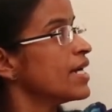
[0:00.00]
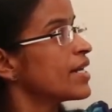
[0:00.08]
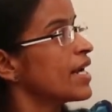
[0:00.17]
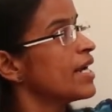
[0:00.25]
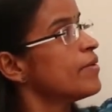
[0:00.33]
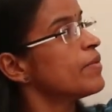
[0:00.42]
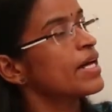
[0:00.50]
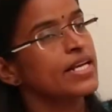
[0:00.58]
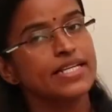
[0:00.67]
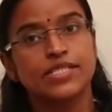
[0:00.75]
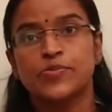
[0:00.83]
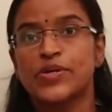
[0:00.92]

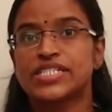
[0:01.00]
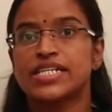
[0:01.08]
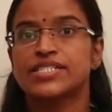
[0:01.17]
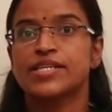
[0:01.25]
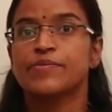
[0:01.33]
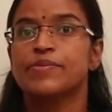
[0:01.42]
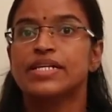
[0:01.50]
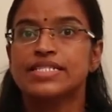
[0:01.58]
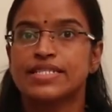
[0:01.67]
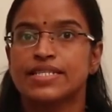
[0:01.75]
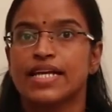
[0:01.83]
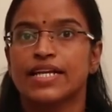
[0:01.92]
Trademark is special
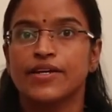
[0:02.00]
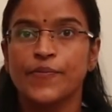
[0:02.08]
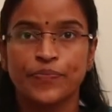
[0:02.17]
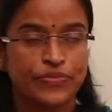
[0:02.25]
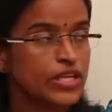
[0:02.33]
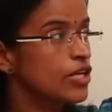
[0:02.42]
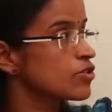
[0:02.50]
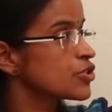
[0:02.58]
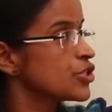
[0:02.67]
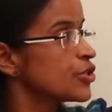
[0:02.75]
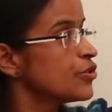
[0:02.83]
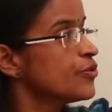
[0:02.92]
symbols that are used
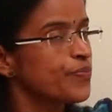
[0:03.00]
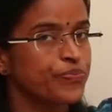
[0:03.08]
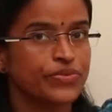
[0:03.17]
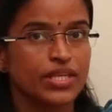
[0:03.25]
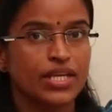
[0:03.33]
to